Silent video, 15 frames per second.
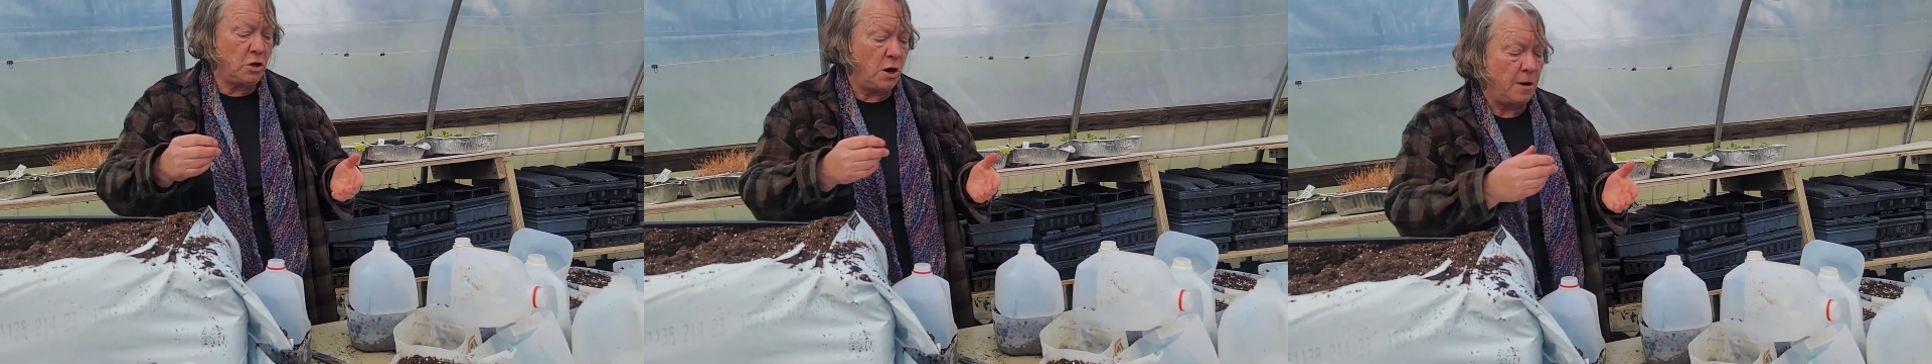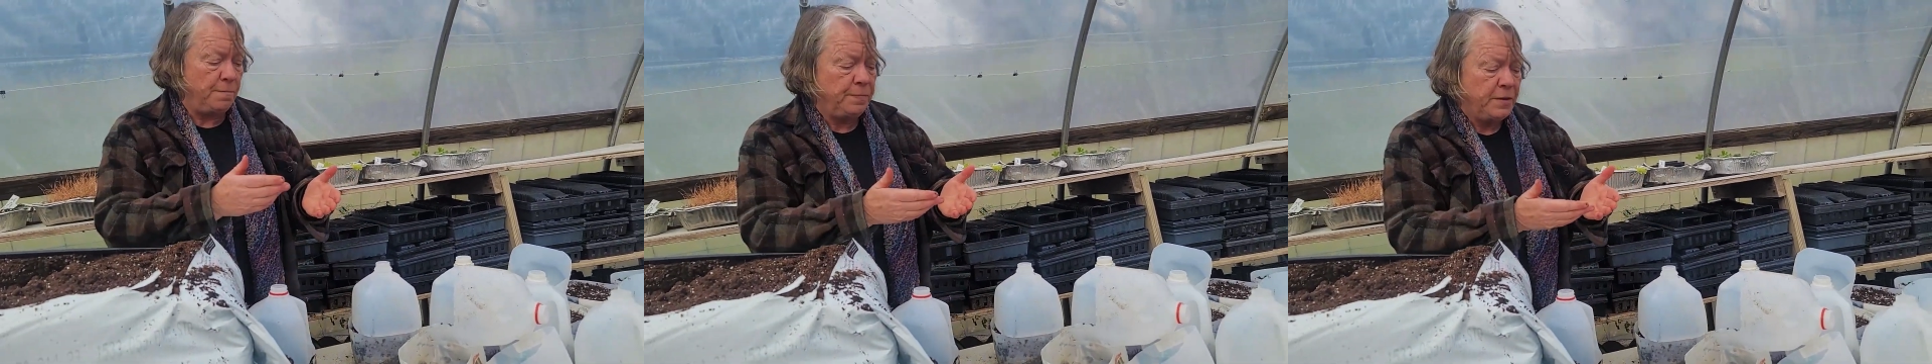
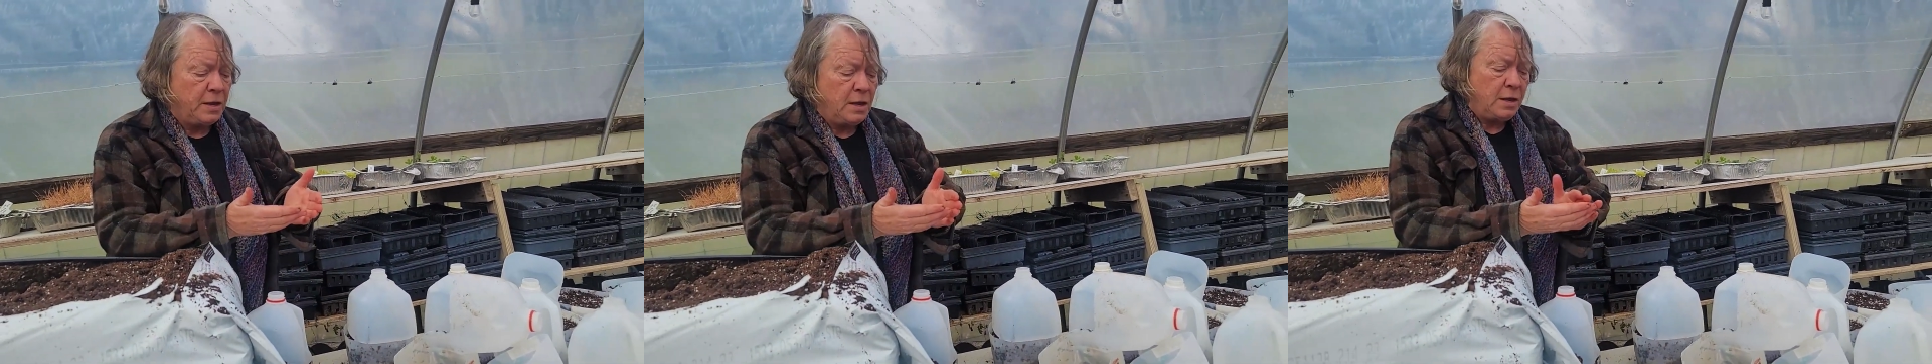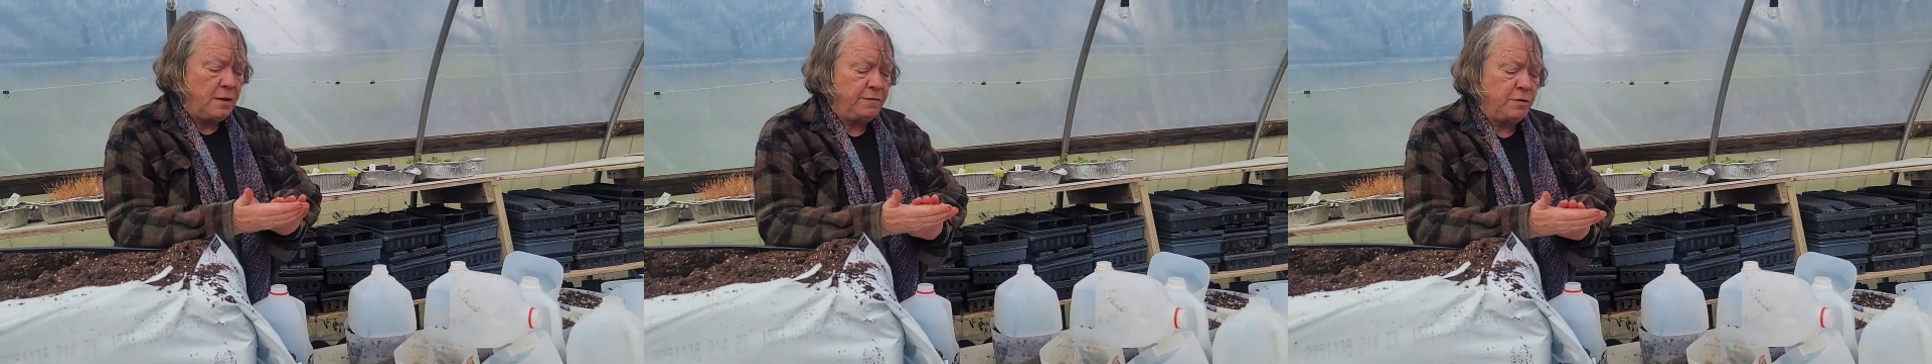Yep. If
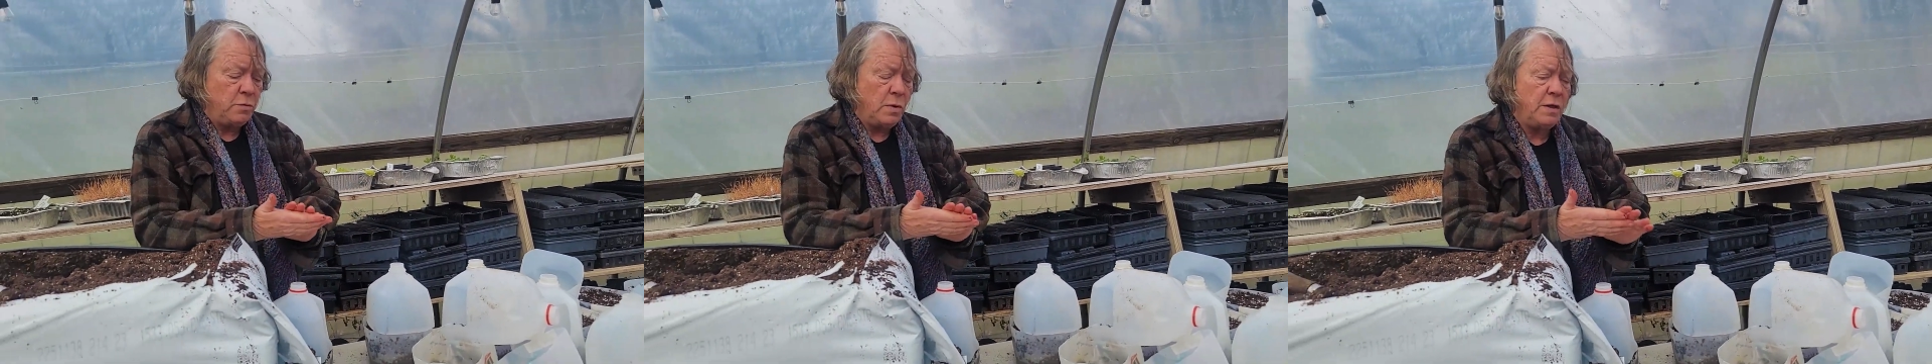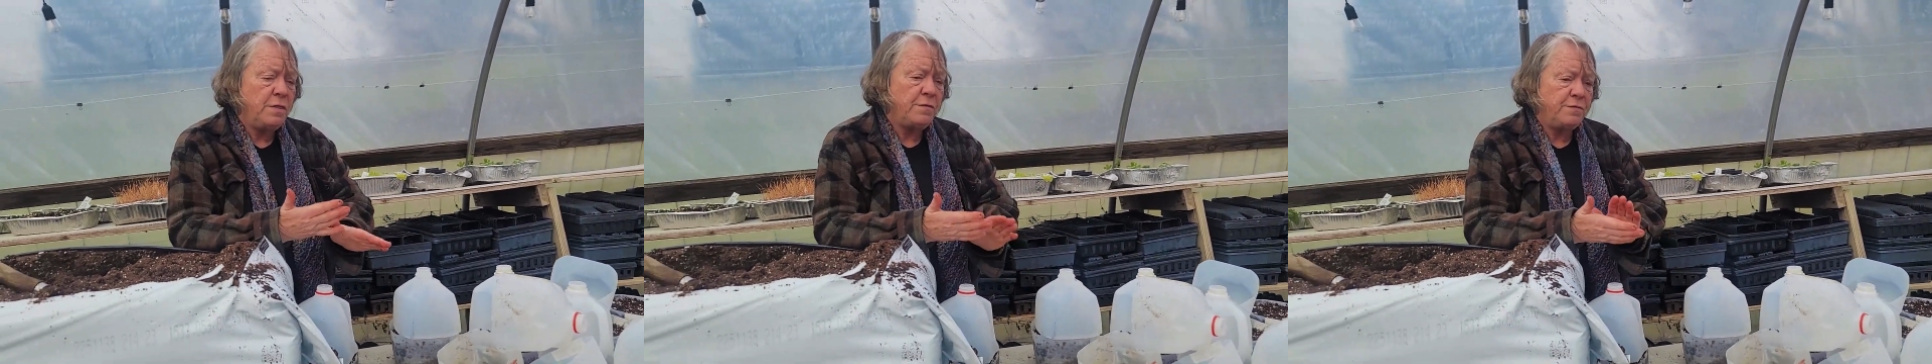you want the
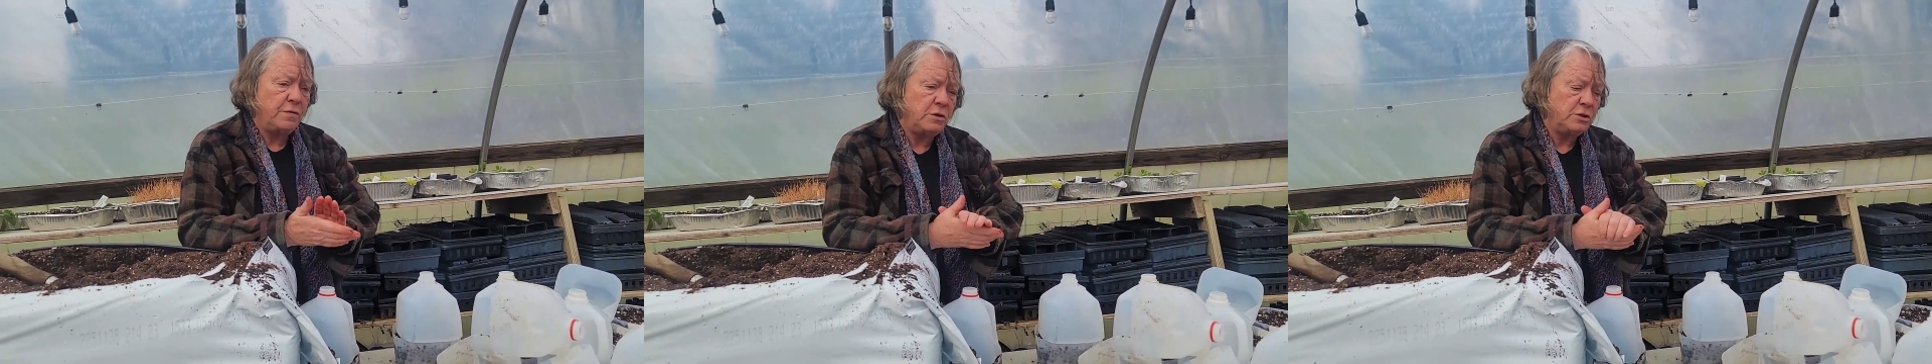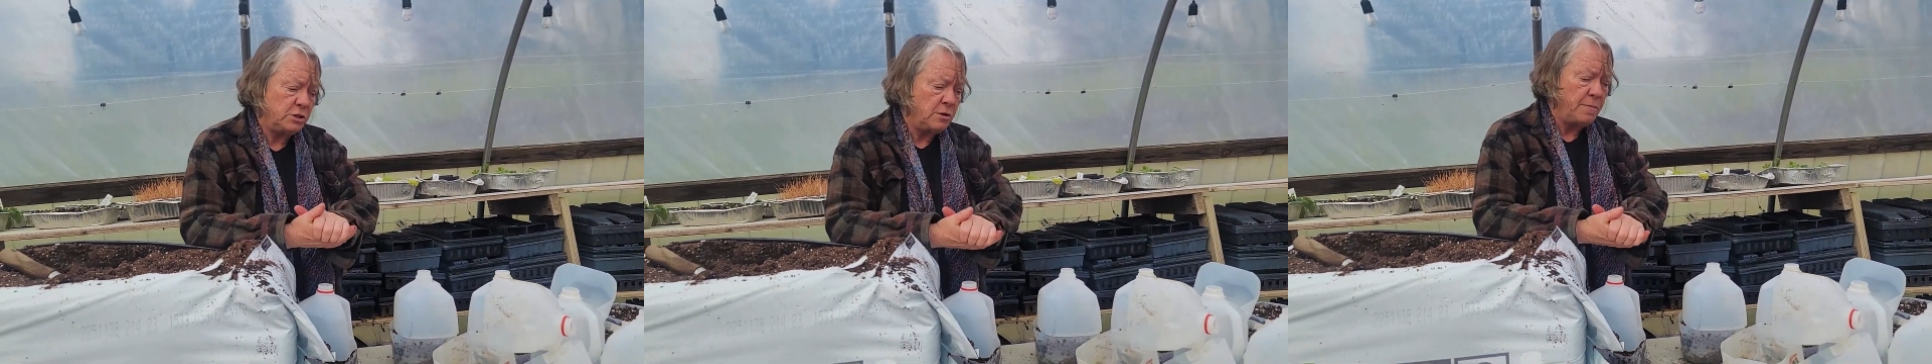first
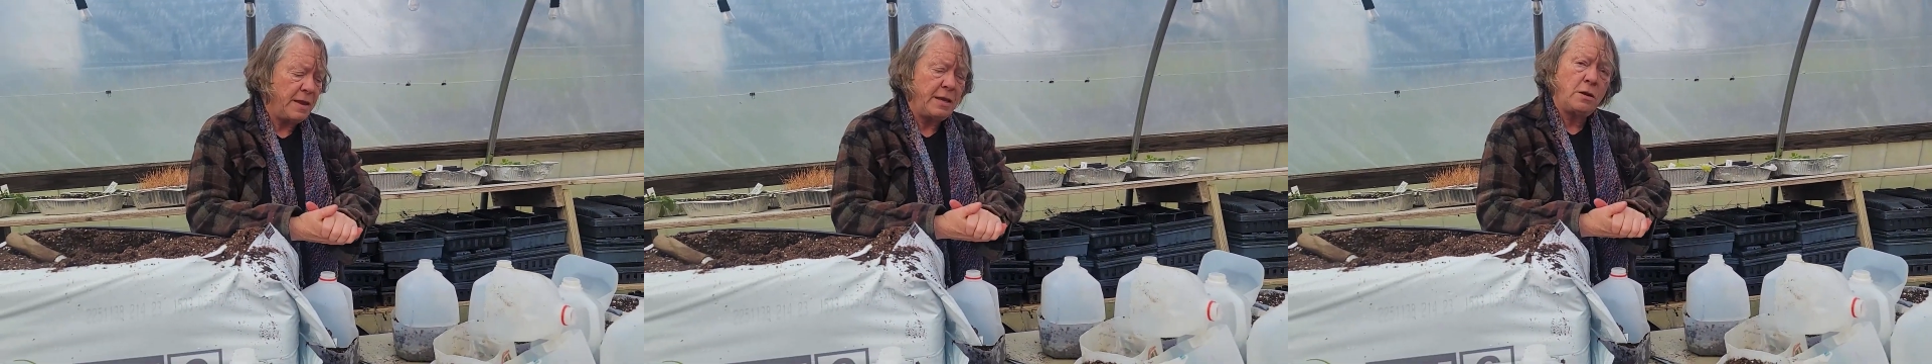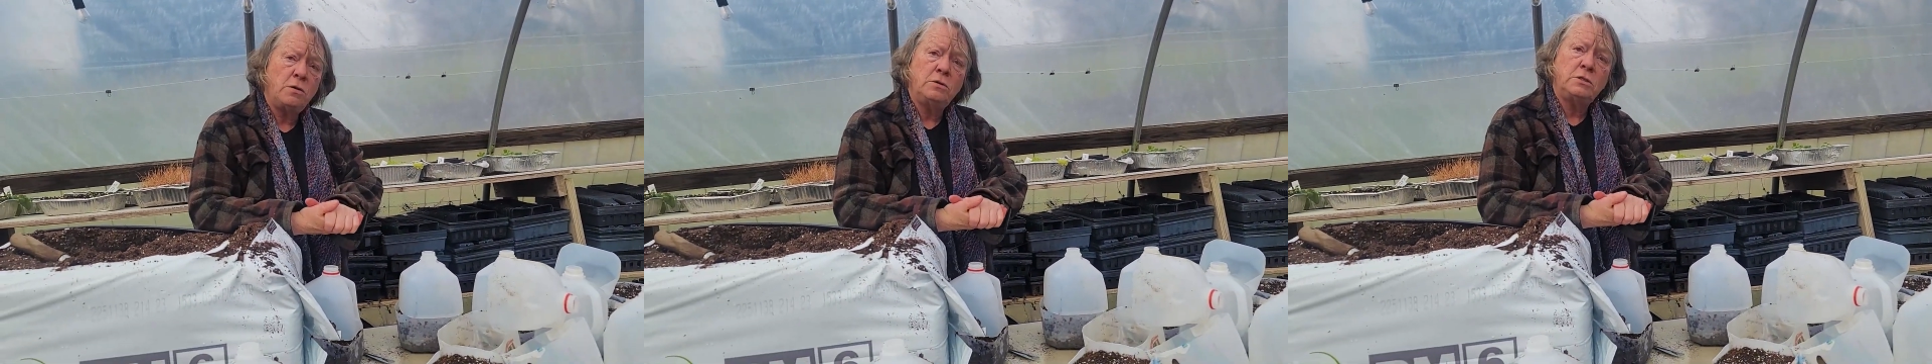
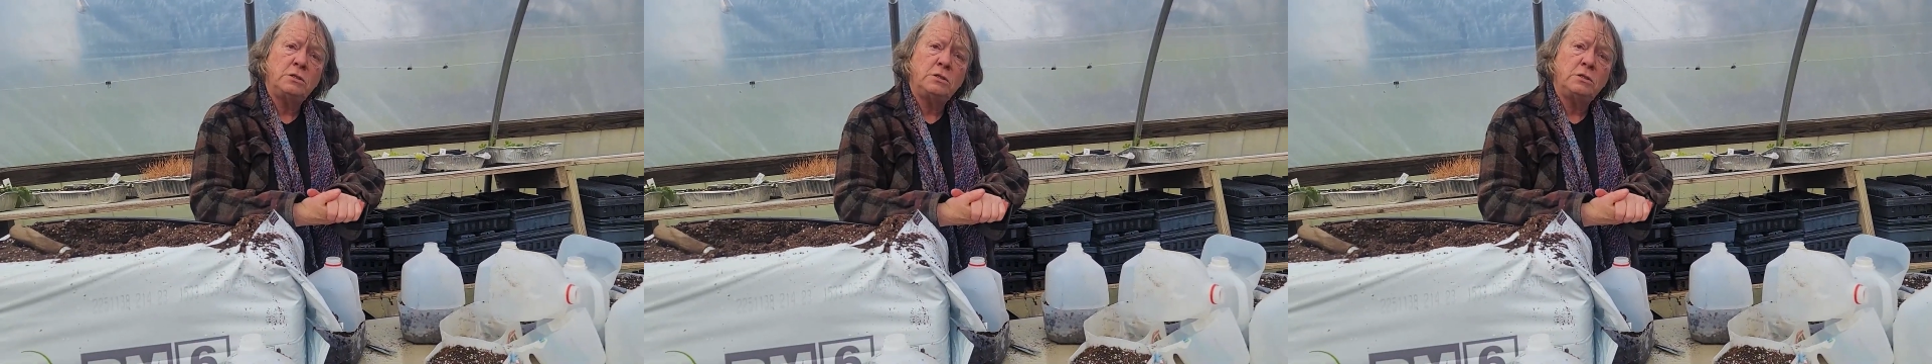tomatoes